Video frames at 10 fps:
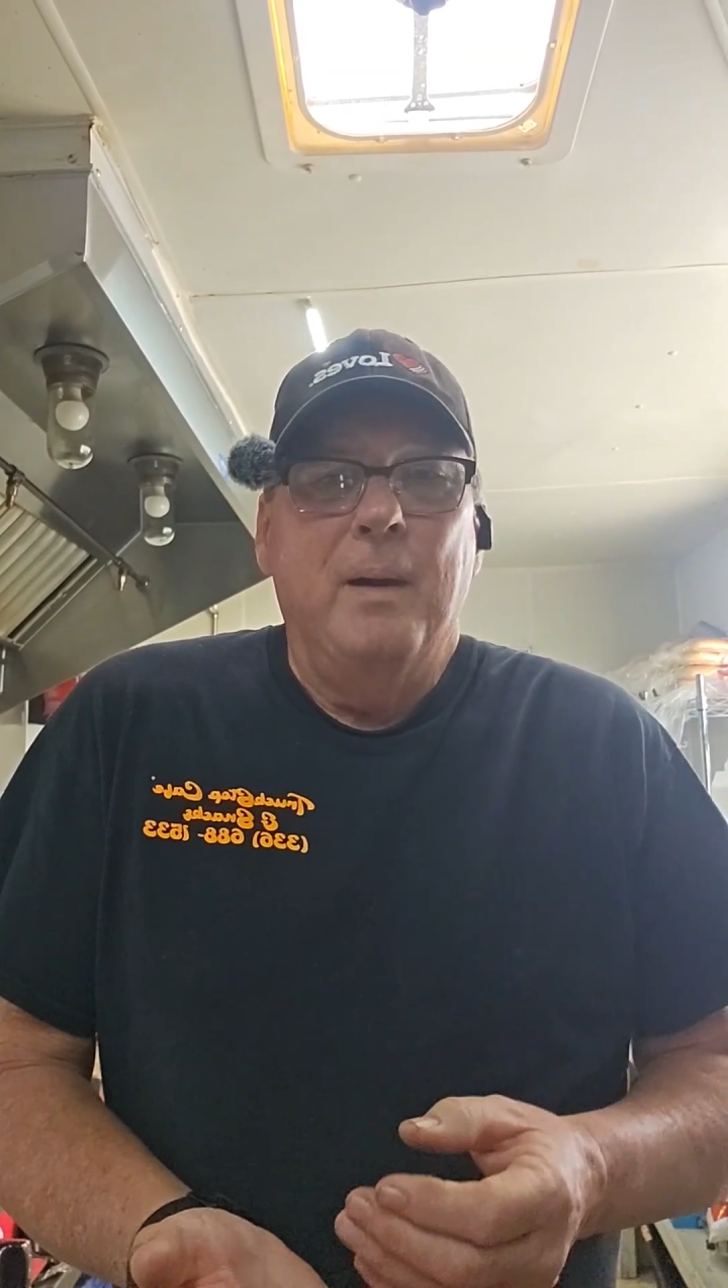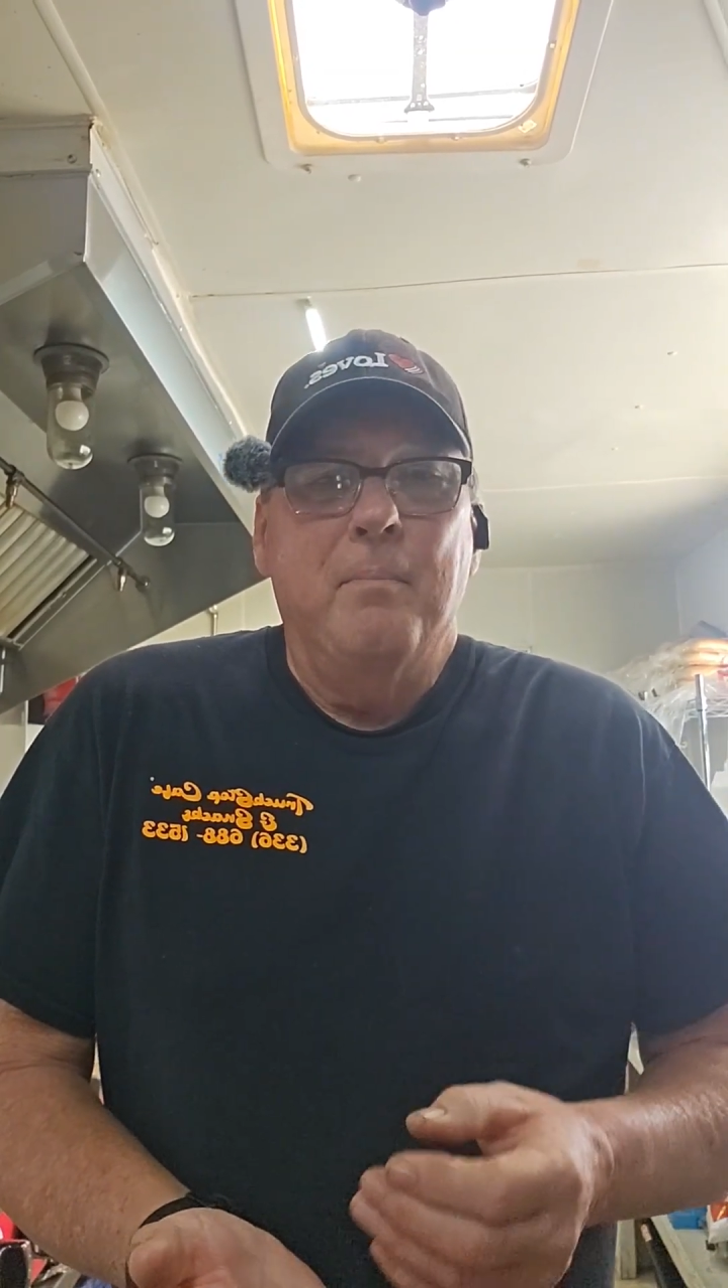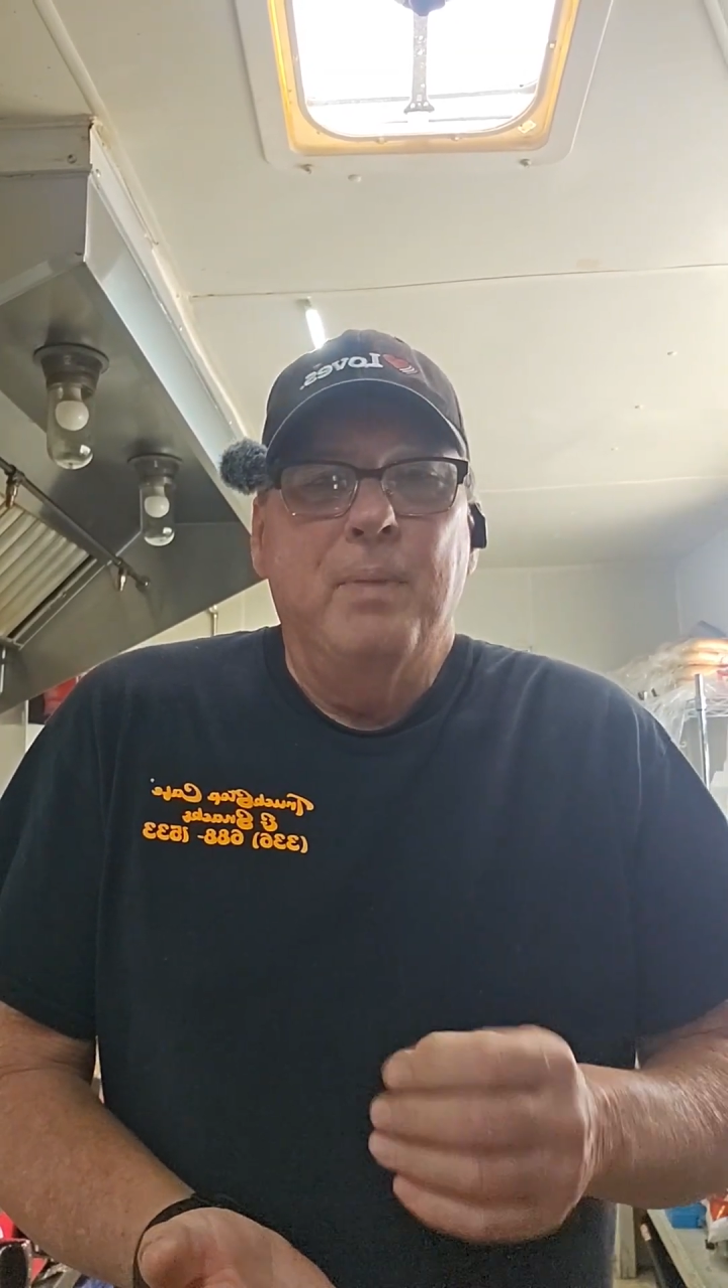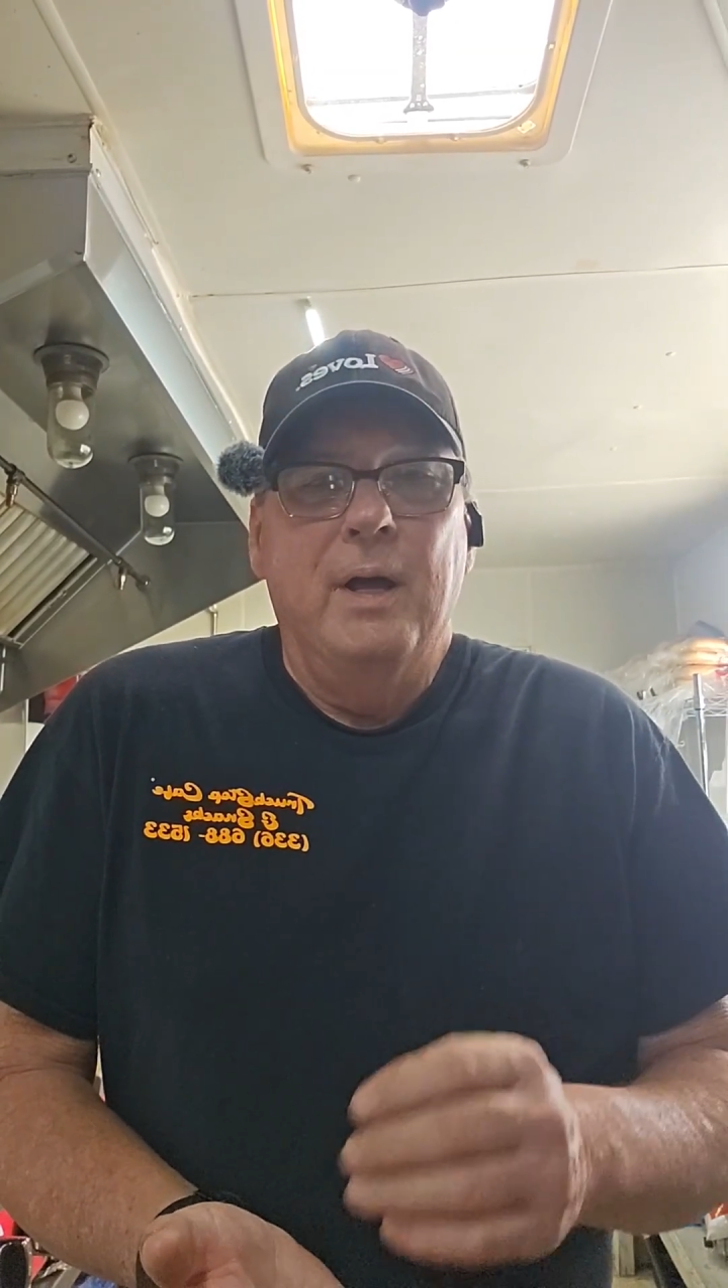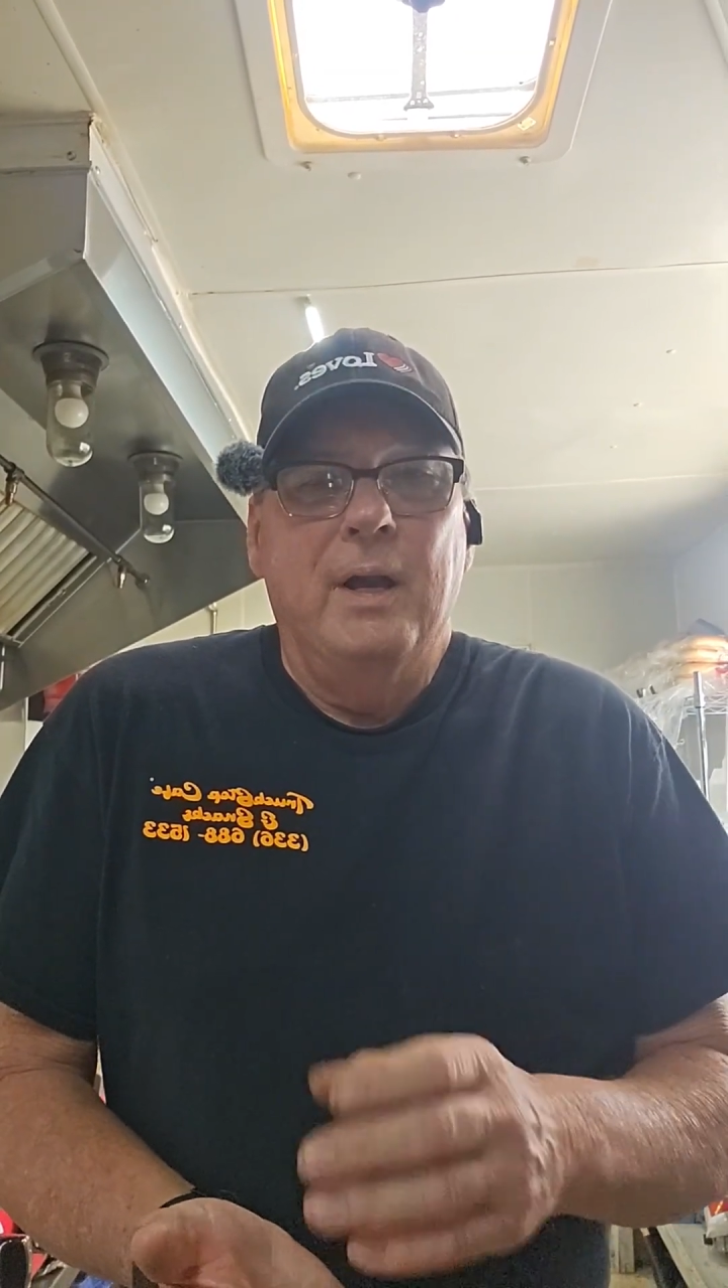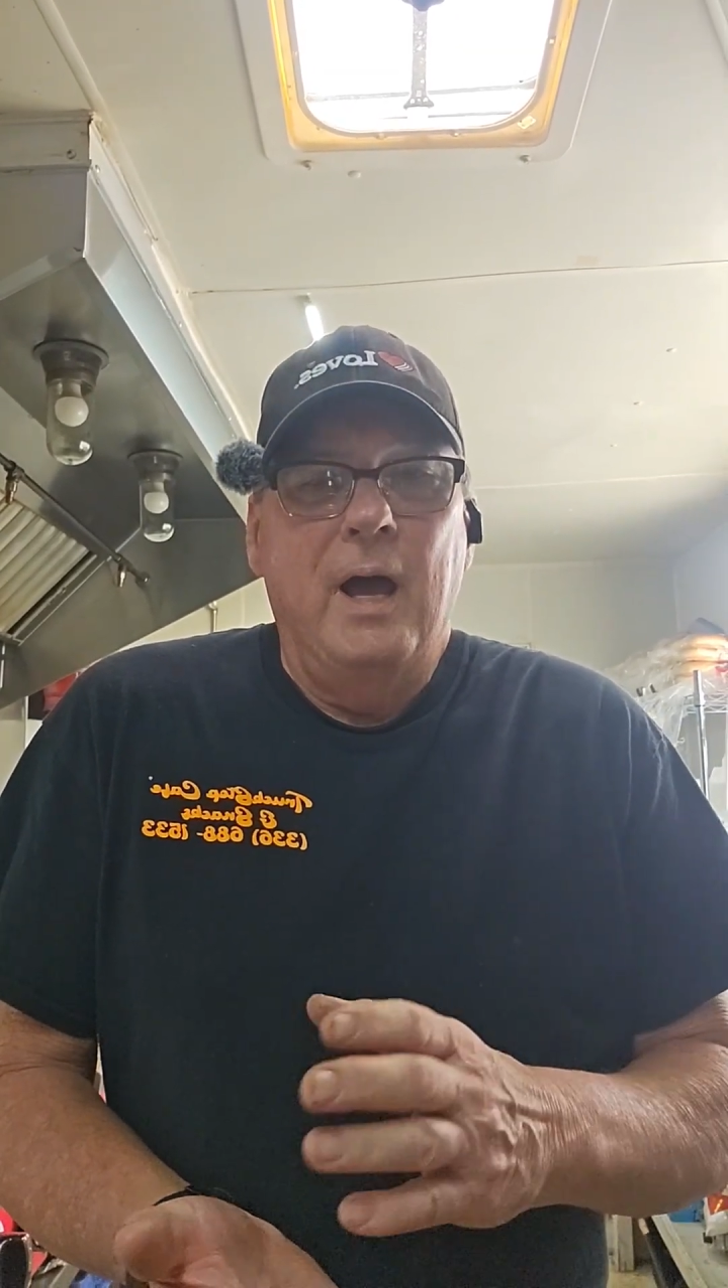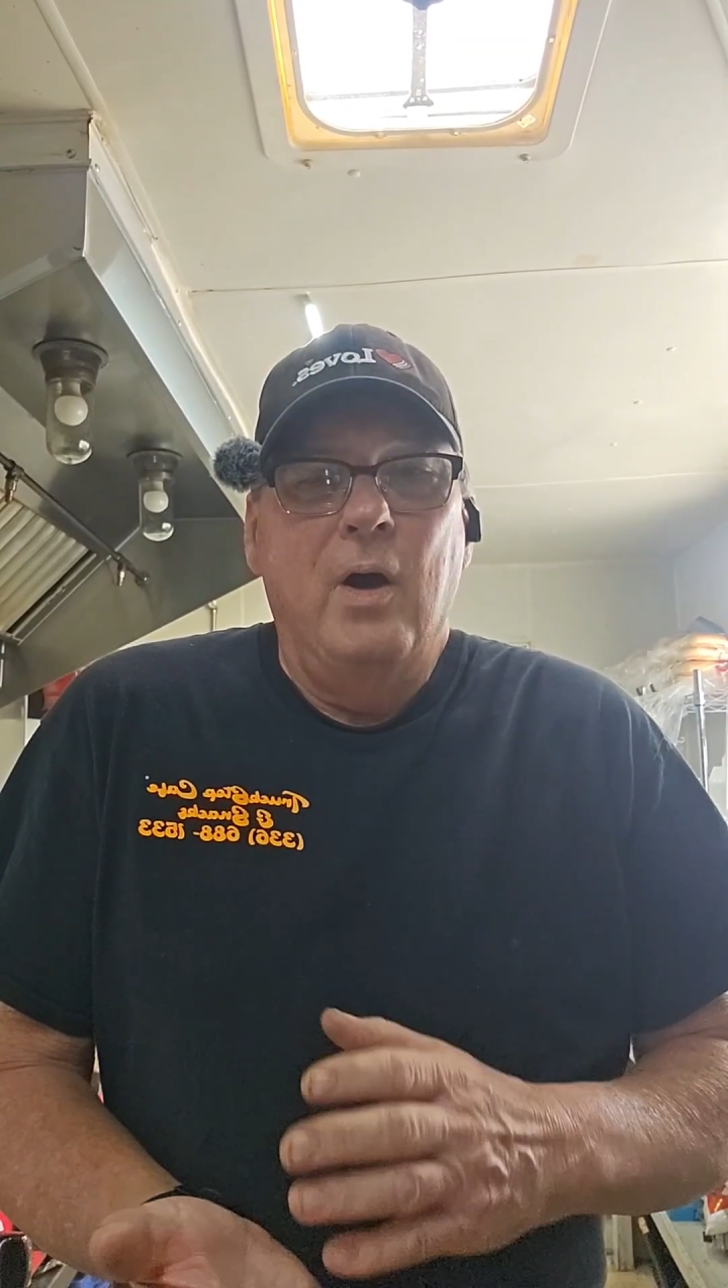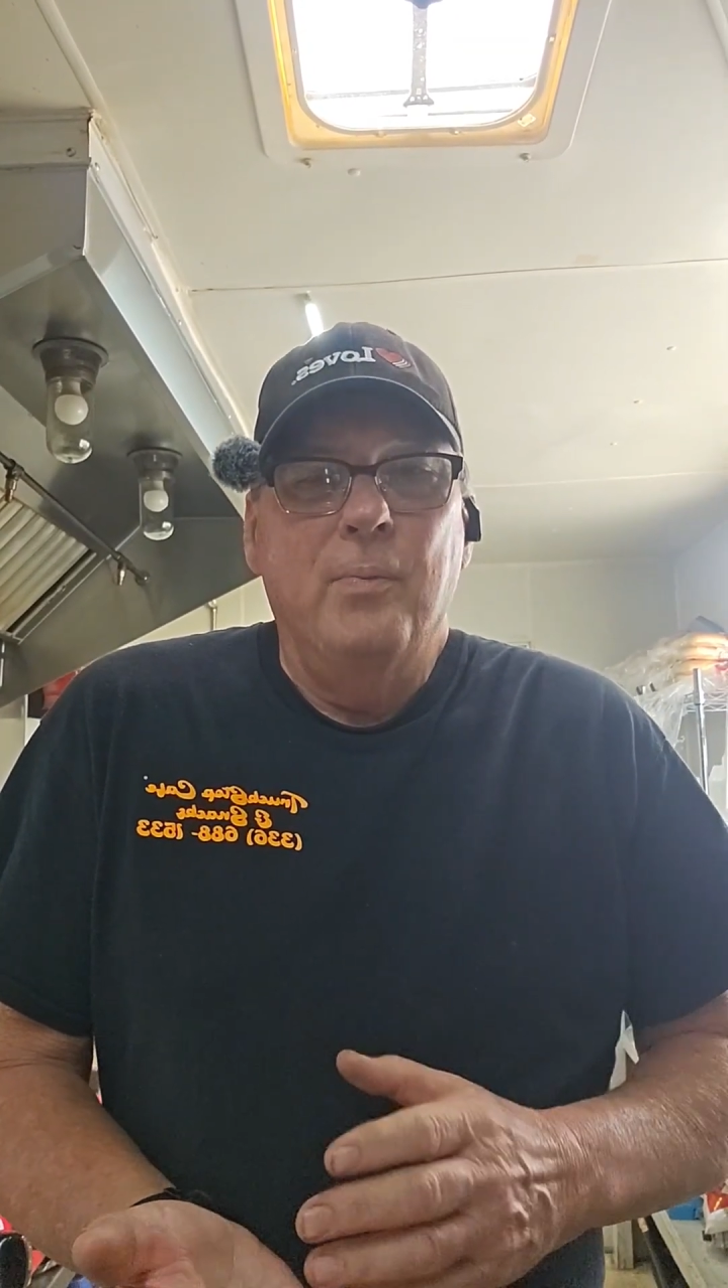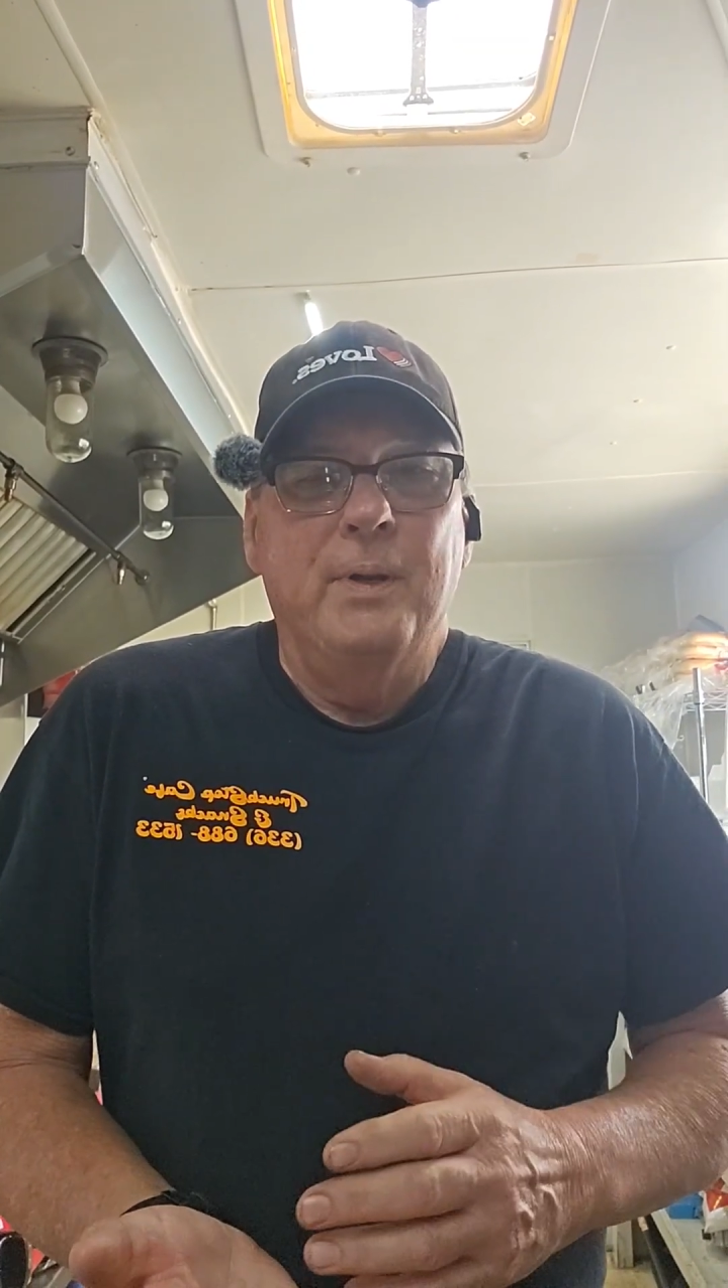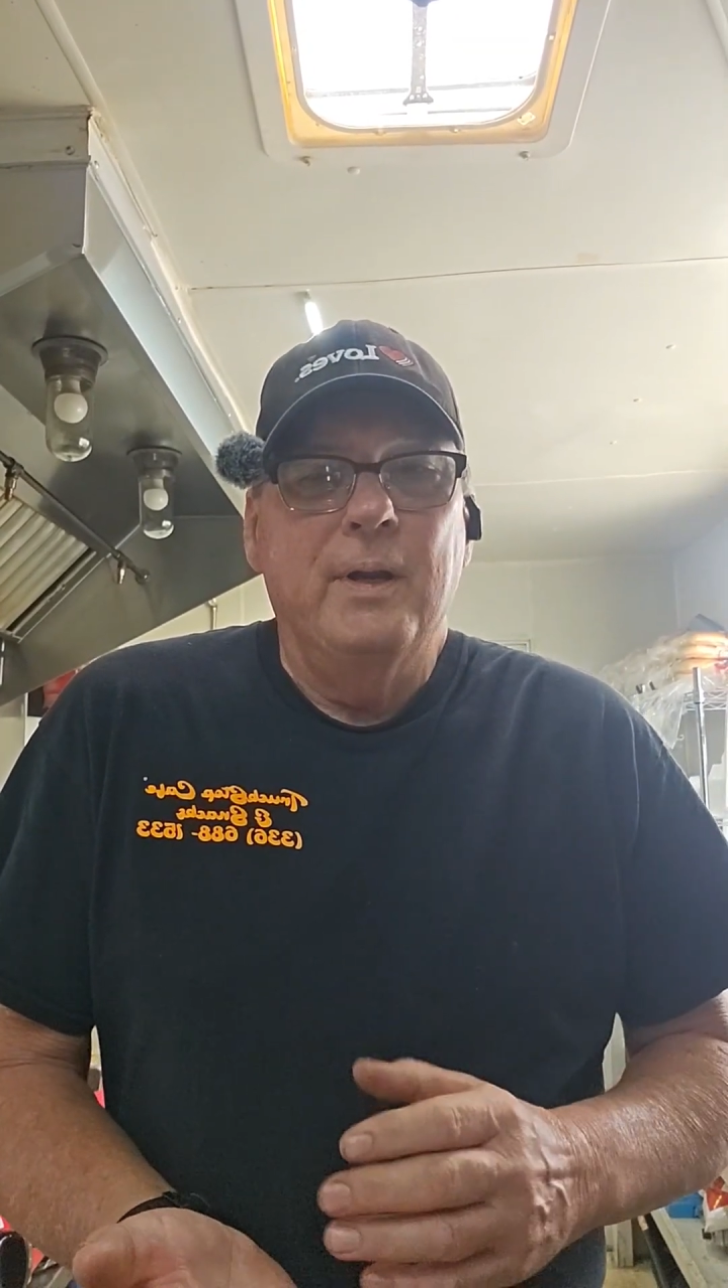that bun and
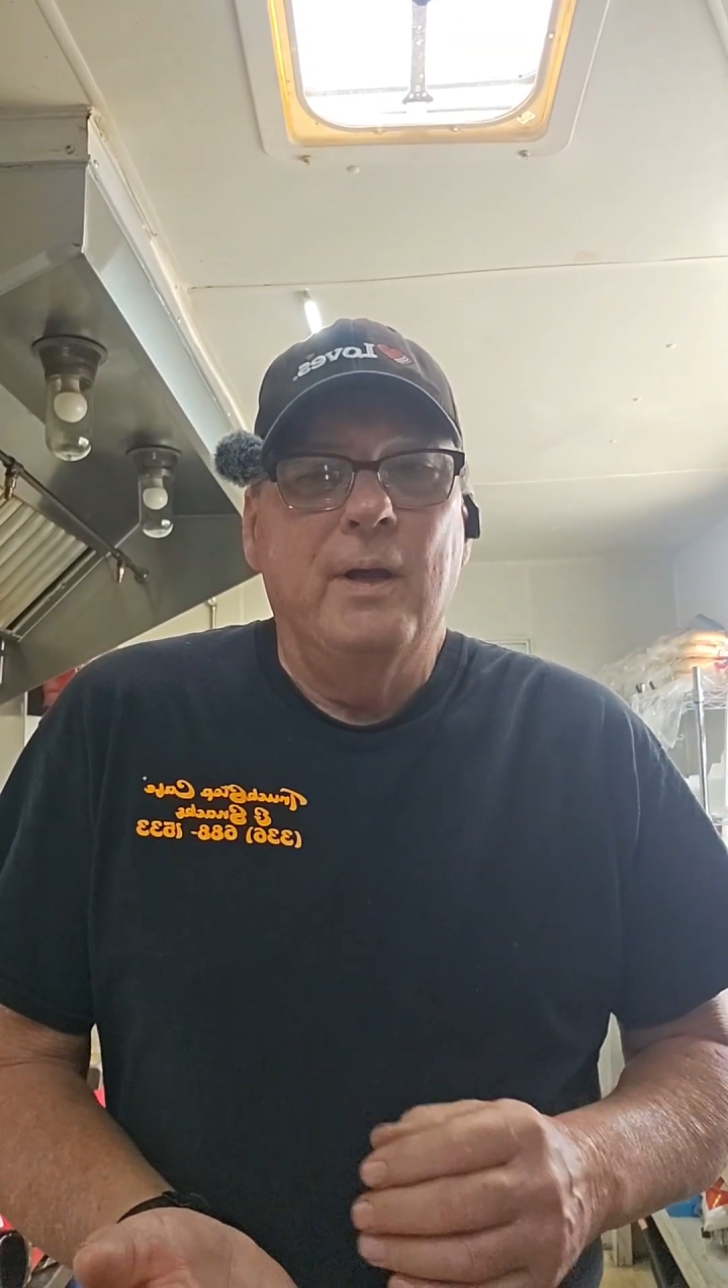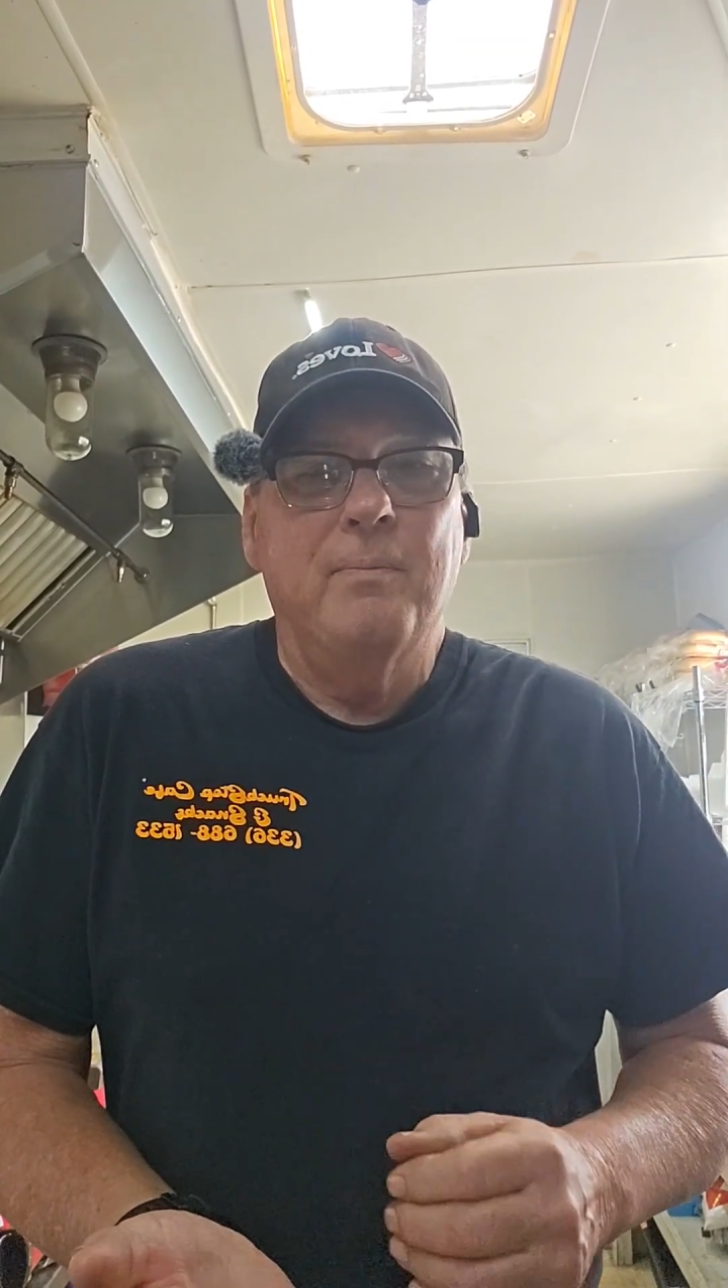I open